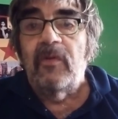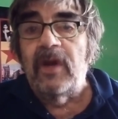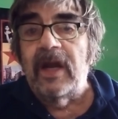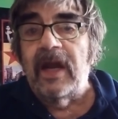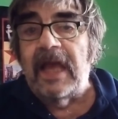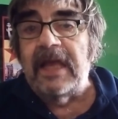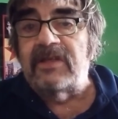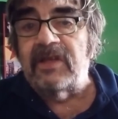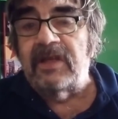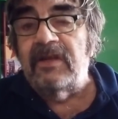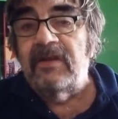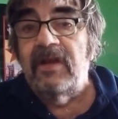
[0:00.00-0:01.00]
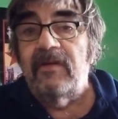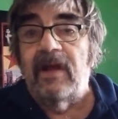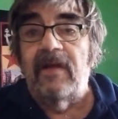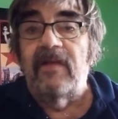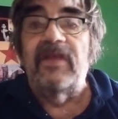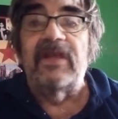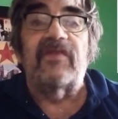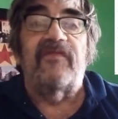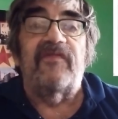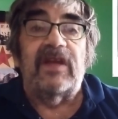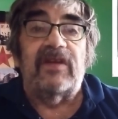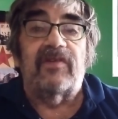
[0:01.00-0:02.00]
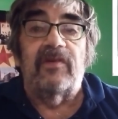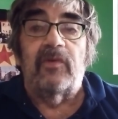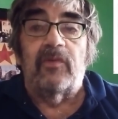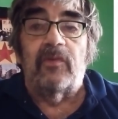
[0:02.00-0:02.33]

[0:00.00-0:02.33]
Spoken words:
relating this fictional